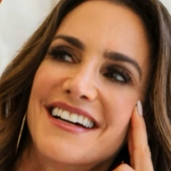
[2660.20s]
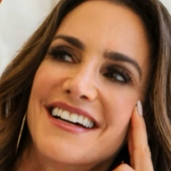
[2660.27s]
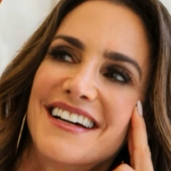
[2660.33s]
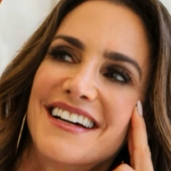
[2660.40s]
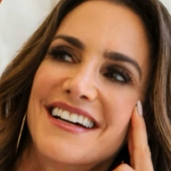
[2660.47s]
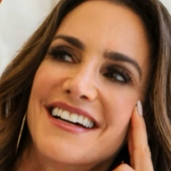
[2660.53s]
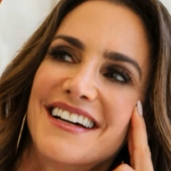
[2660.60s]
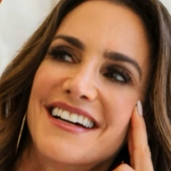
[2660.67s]

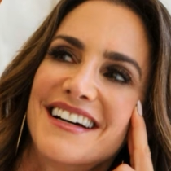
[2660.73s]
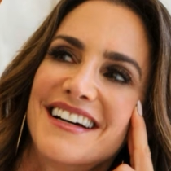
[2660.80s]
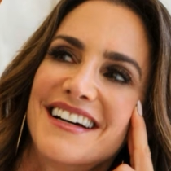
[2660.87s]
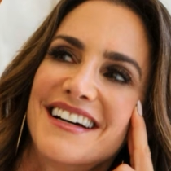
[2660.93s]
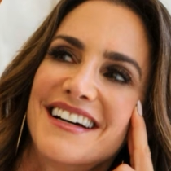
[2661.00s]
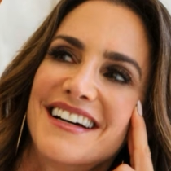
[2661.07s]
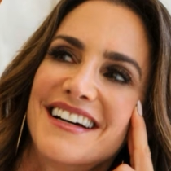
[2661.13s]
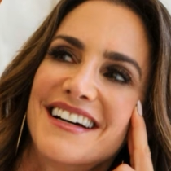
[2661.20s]

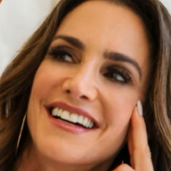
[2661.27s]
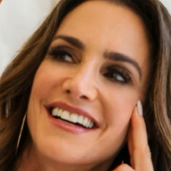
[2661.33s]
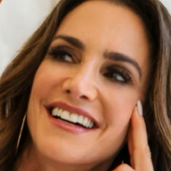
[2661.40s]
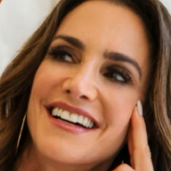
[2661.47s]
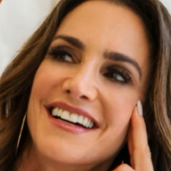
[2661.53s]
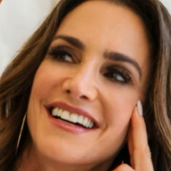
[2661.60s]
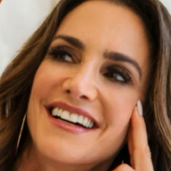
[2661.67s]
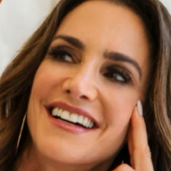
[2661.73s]

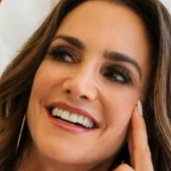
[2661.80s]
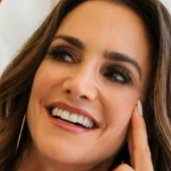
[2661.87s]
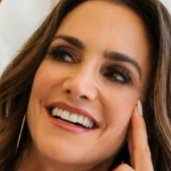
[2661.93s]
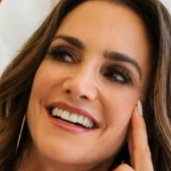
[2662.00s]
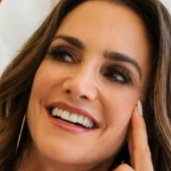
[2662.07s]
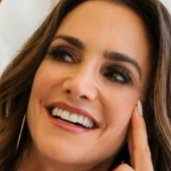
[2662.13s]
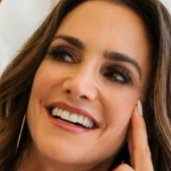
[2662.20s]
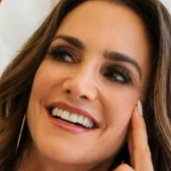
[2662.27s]

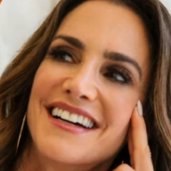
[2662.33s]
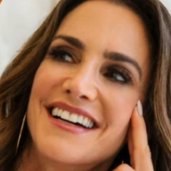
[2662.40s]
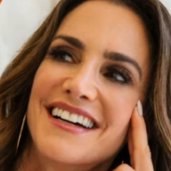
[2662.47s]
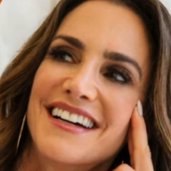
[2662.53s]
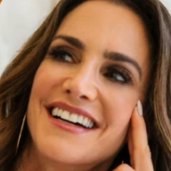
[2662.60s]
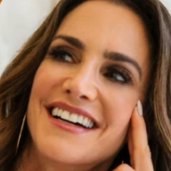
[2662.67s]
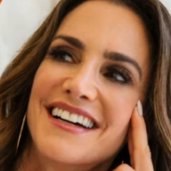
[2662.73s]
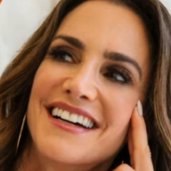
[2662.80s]

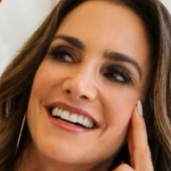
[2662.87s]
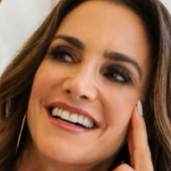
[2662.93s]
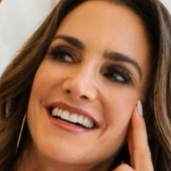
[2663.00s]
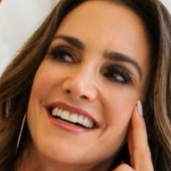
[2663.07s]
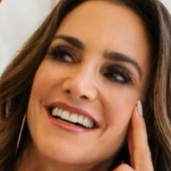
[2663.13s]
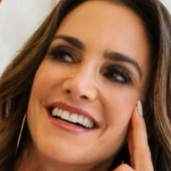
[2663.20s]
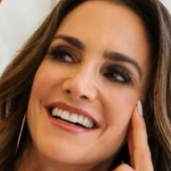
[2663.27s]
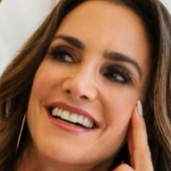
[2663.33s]

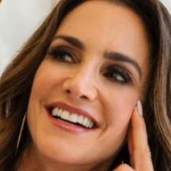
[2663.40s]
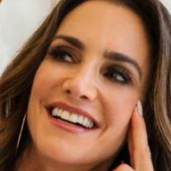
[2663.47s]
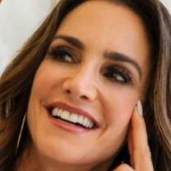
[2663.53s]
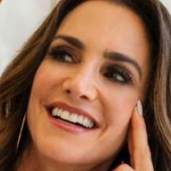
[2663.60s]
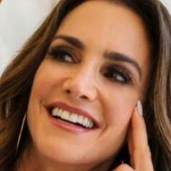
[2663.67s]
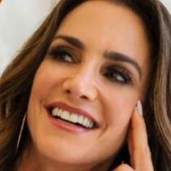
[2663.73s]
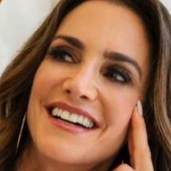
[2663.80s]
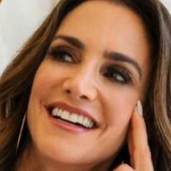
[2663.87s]

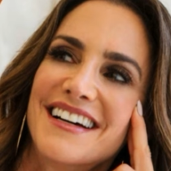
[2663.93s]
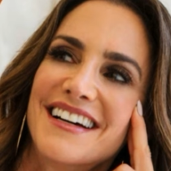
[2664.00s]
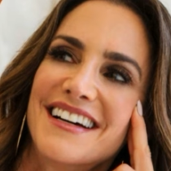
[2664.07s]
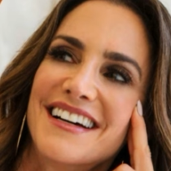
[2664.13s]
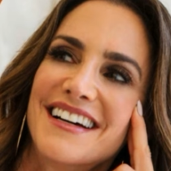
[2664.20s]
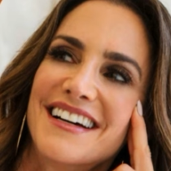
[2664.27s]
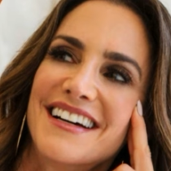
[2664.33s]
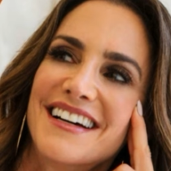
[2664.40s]

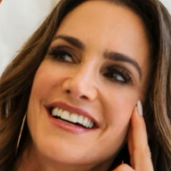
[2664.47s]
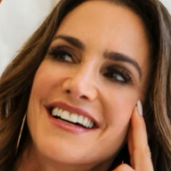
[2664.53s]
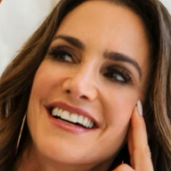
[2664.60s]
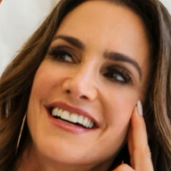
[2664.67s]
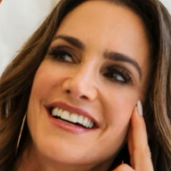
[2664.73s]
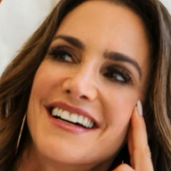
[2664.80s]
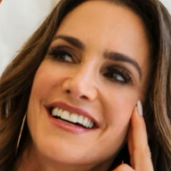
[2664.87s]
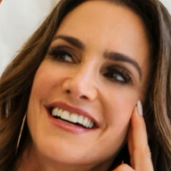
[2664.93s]

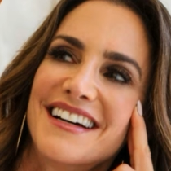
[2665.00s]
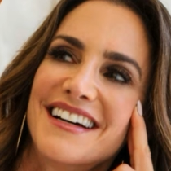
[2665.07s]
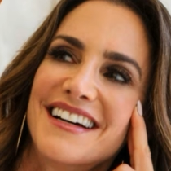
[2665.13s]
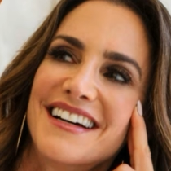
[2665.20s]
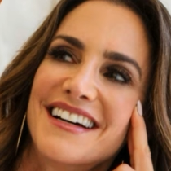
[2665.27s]
[no speech]